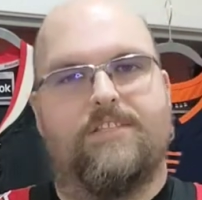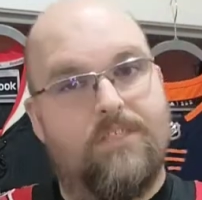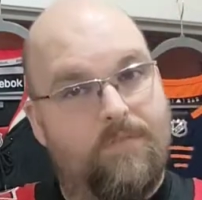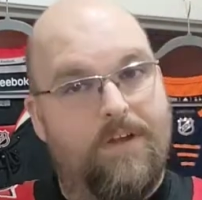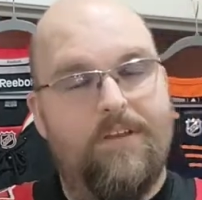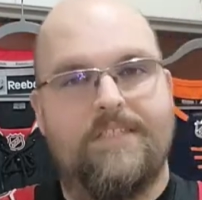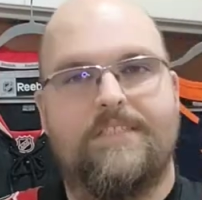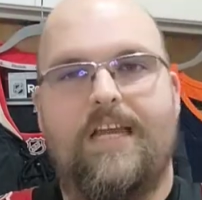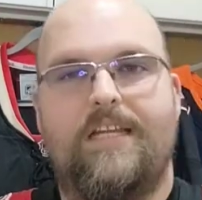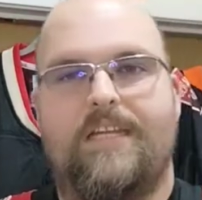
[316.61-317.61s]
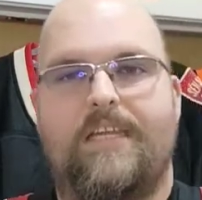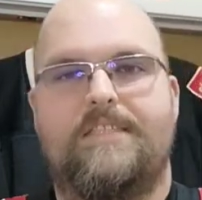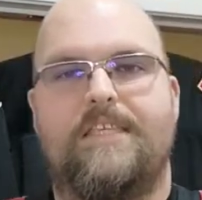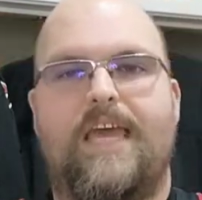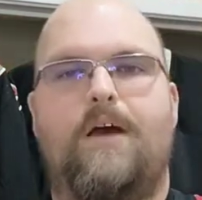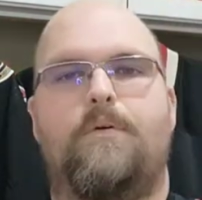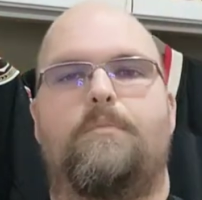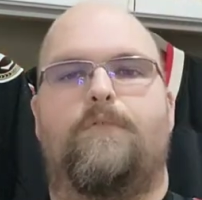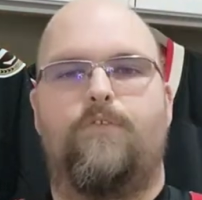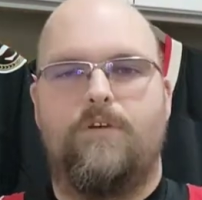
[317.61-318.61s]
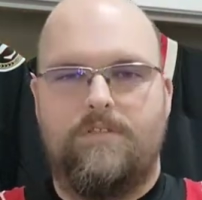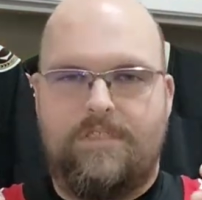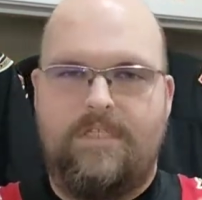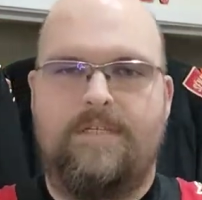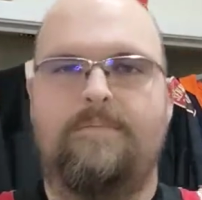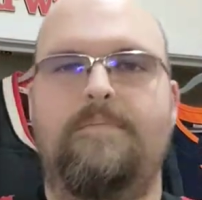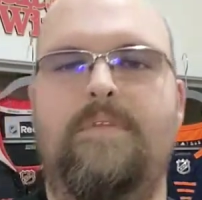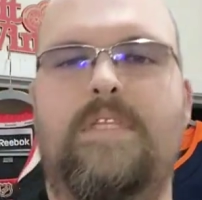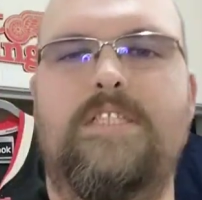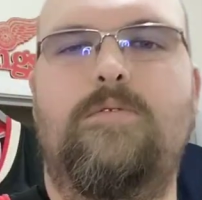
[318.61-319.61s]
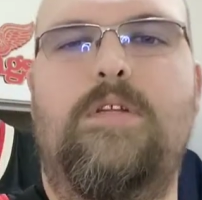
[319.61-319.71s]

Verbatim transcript: So very excited to get to that one. But first, this one